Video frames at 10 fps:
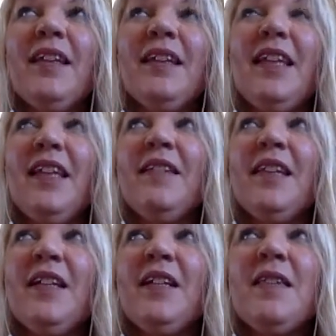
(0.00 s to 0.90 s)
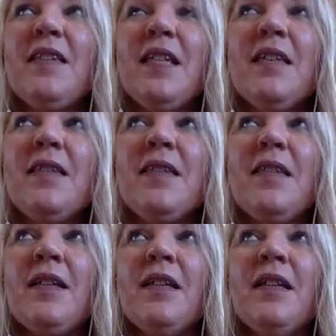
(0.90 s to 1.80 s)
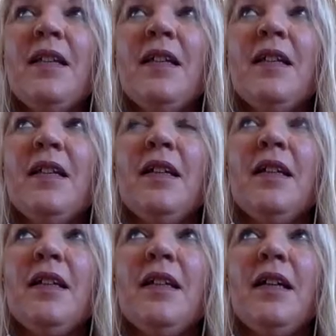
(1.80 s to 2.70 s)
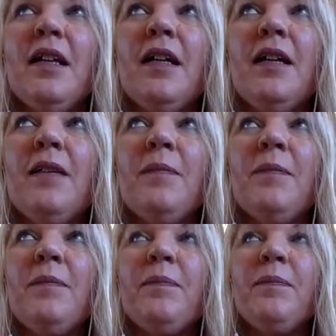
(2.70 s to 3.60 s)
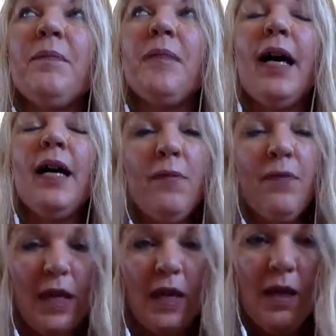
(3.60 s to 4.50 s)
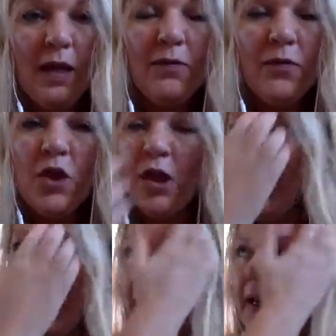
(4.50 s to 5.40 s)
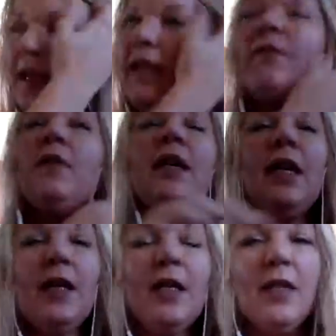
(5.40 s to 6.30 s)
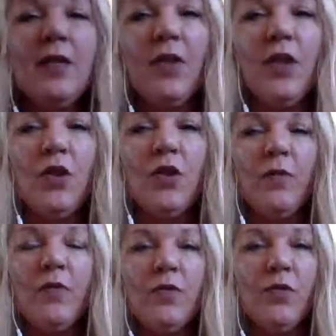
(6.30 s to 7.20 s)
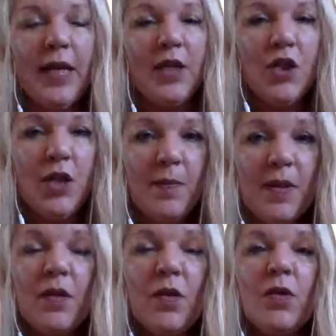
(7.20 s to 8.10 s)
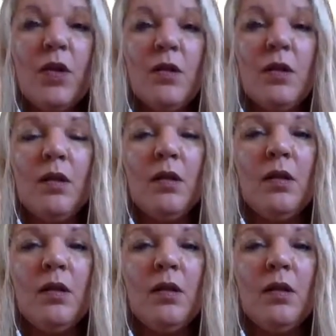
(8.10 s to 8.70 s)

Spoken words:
there is this I think and I think here's where a lot of relationships goes